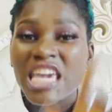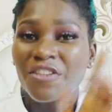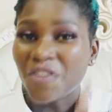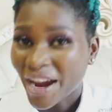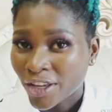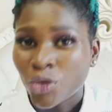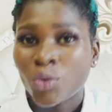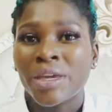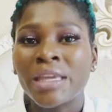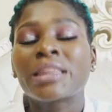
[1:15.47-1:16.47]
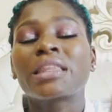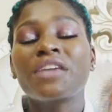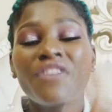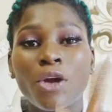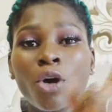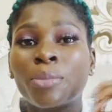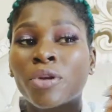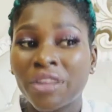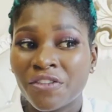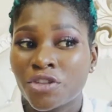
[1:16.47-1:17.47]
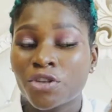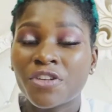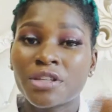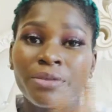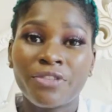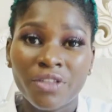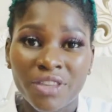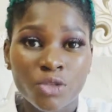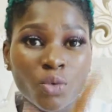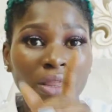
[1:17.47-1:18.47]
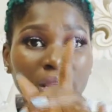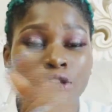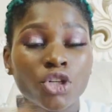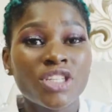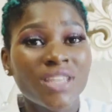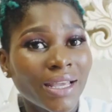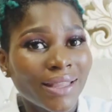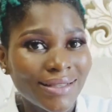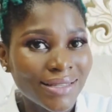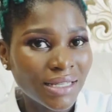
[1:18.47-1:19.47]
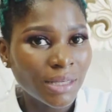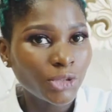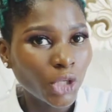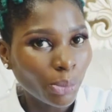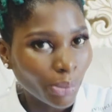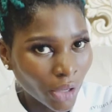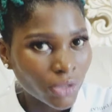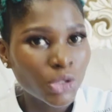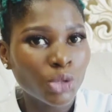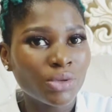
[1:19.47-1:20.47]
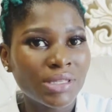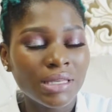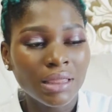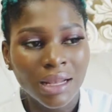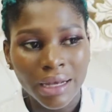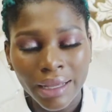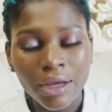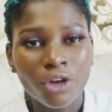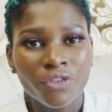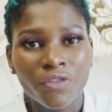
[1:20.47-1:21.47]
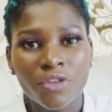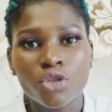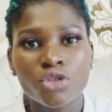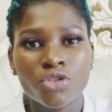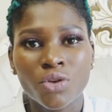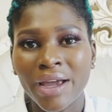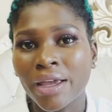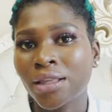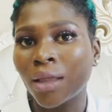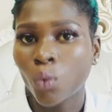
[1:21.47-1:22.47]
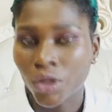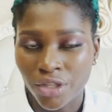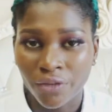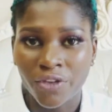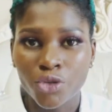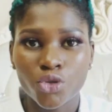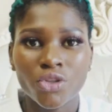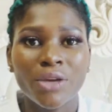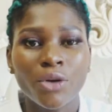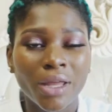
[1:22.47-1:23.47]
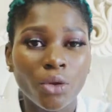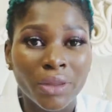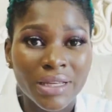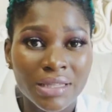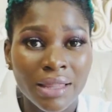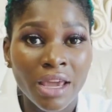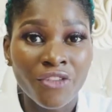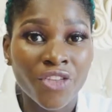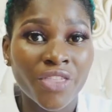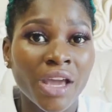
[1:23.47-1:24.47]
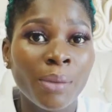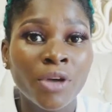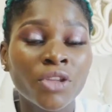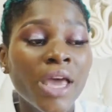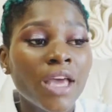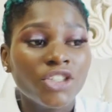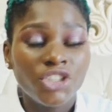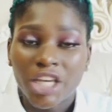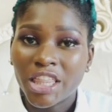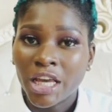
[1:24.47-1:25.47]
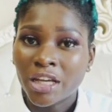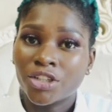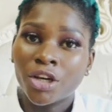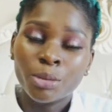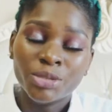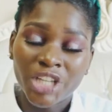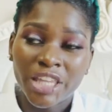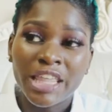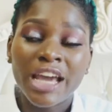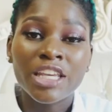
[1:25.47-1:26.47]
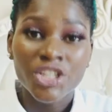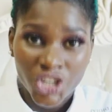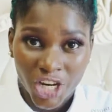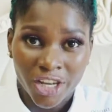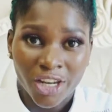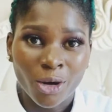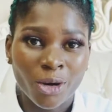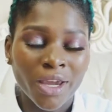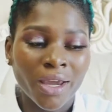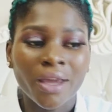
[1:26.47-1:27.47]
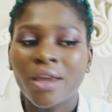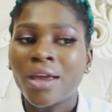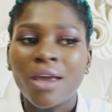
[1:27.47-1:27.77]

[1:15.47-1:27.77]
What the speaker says: If I upload the video first before this one, then just check in the description box. You will see the link of the video. Just go ahead and watch the video so that you can understand everything about gender in China, okay?